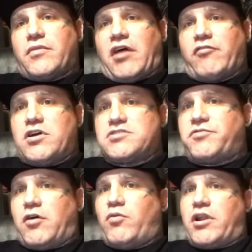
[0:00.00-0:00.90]
I've always
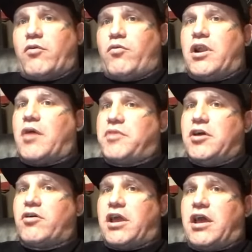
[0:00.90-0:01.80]
felt one-on-one I'd
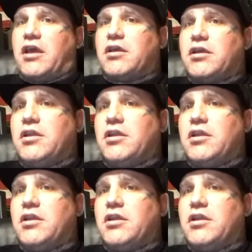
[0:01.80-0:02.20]
be okay,